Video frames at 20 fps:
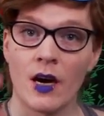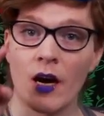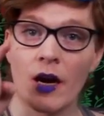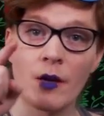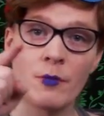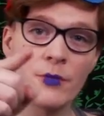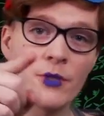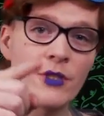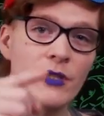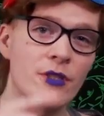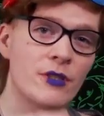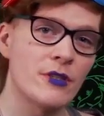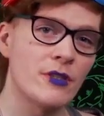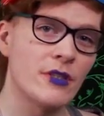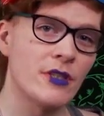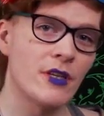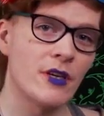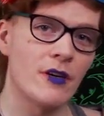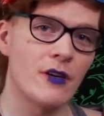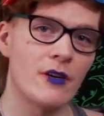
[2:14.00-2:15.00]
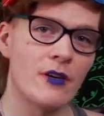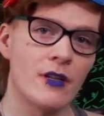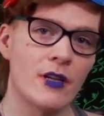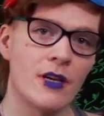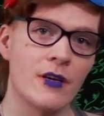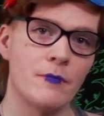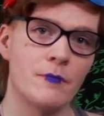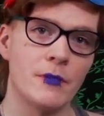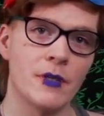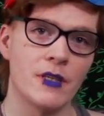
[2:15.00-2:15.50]
I'm sure y'all
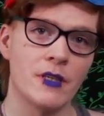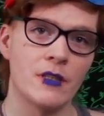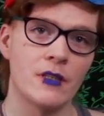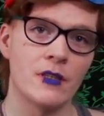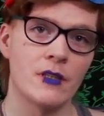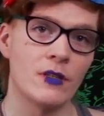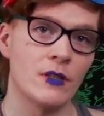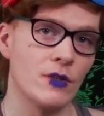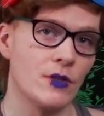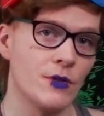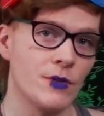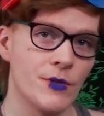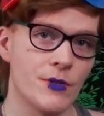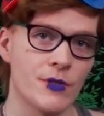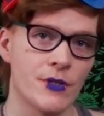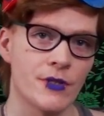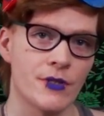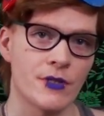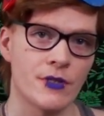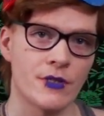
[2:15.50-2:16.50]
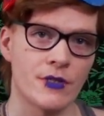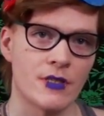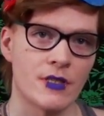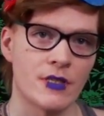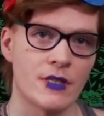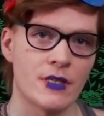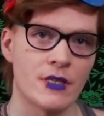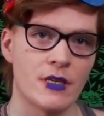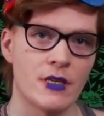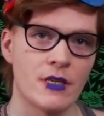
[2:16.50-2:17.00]
have been
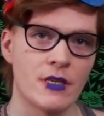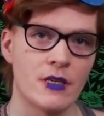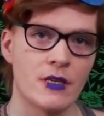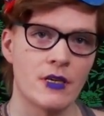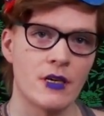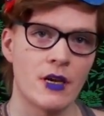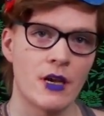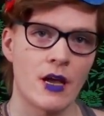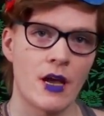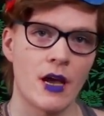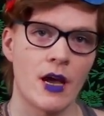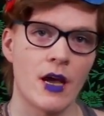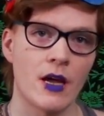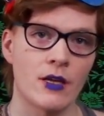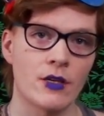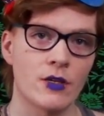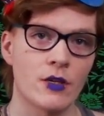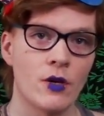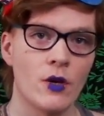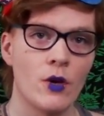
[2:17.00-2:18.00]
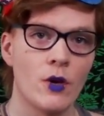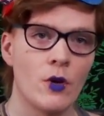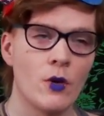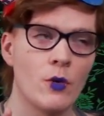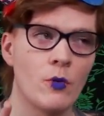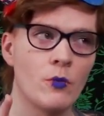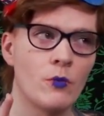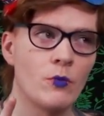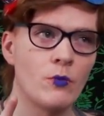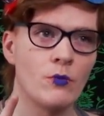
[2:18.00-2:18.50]
losers at
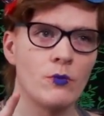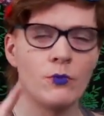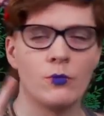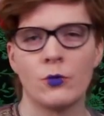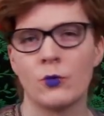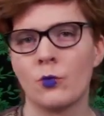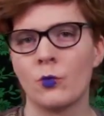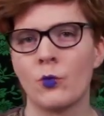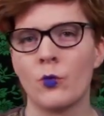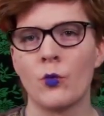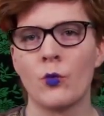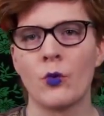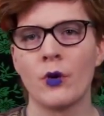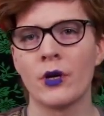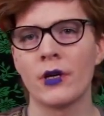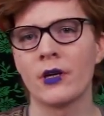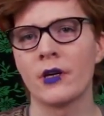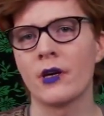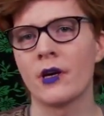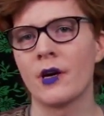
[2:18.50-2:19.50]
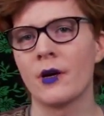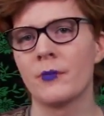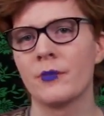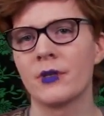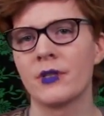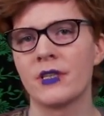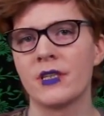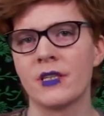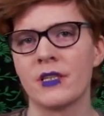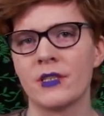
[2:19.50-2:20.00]
one
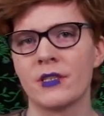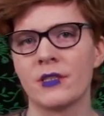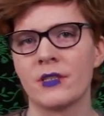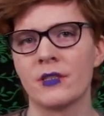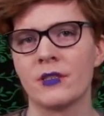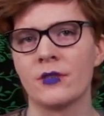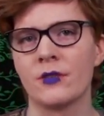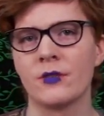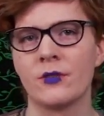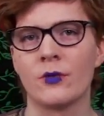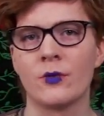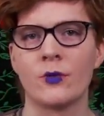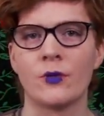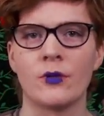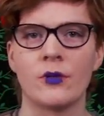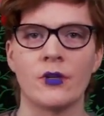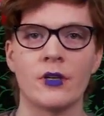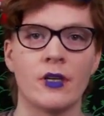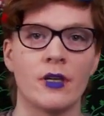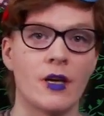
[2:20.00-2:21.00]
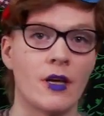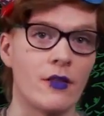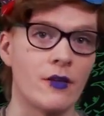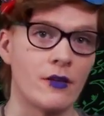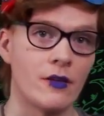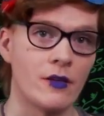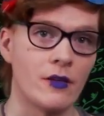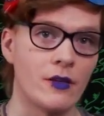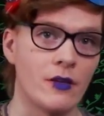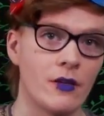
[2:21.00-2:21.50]
competition or
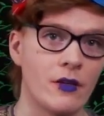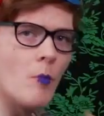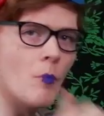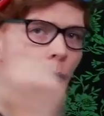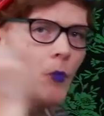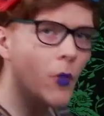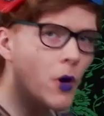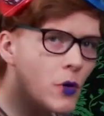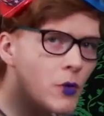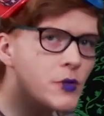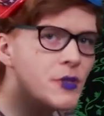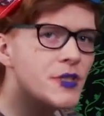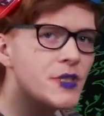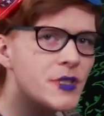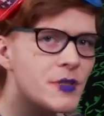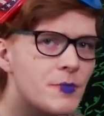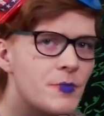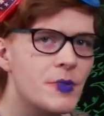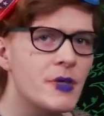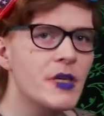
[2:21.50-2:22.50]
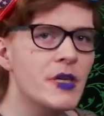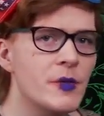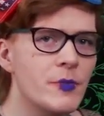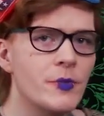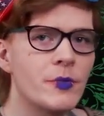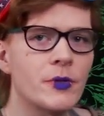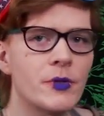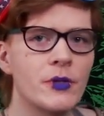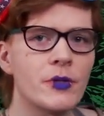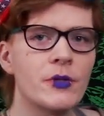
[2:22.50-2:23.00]
another. Most
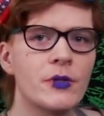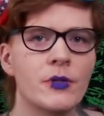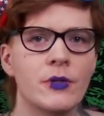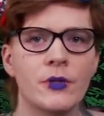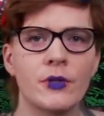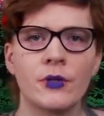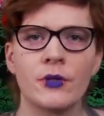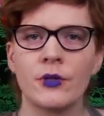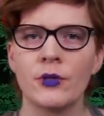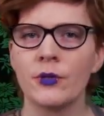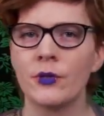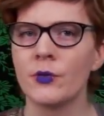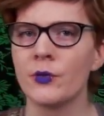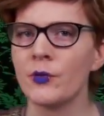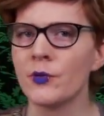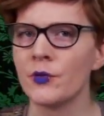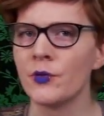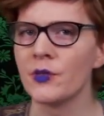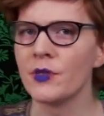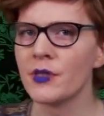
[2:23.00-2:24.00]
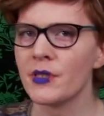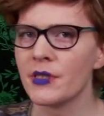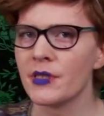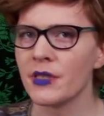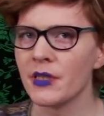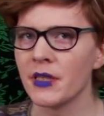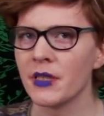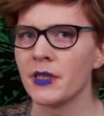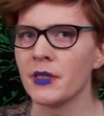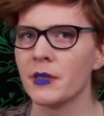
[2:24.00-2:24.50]
people
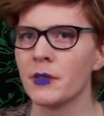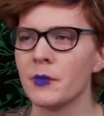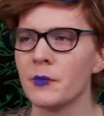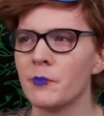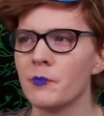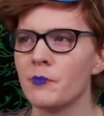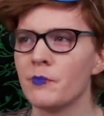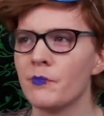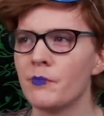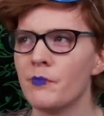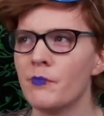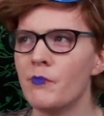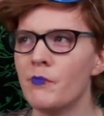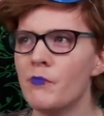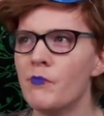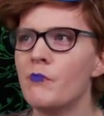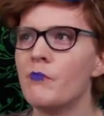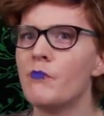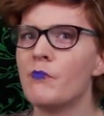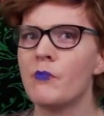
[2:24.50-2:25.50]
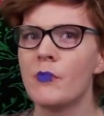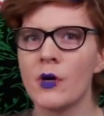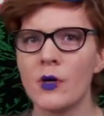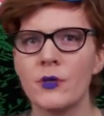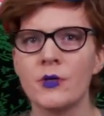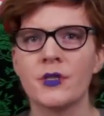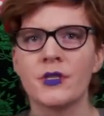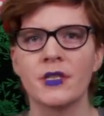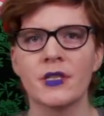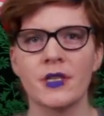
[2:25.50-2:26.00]
lose in
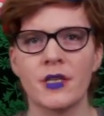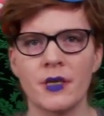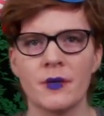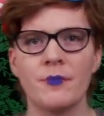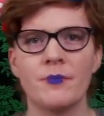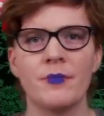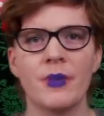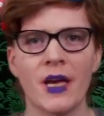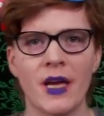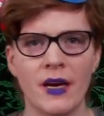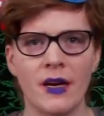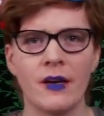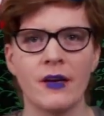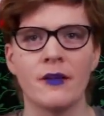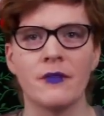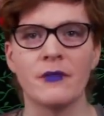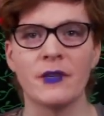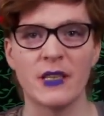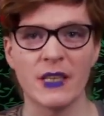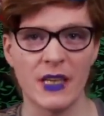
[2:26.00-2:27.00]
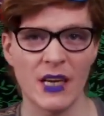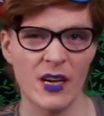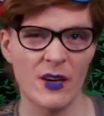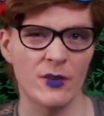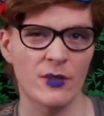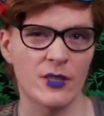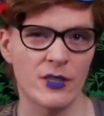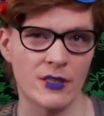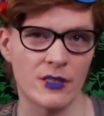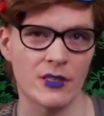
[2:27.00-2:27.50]
most competitive
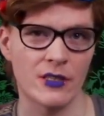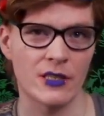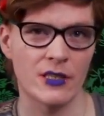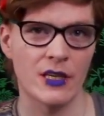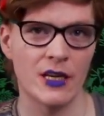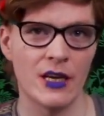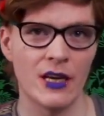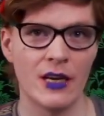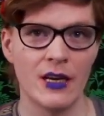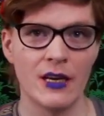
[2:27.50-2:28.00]
encounters,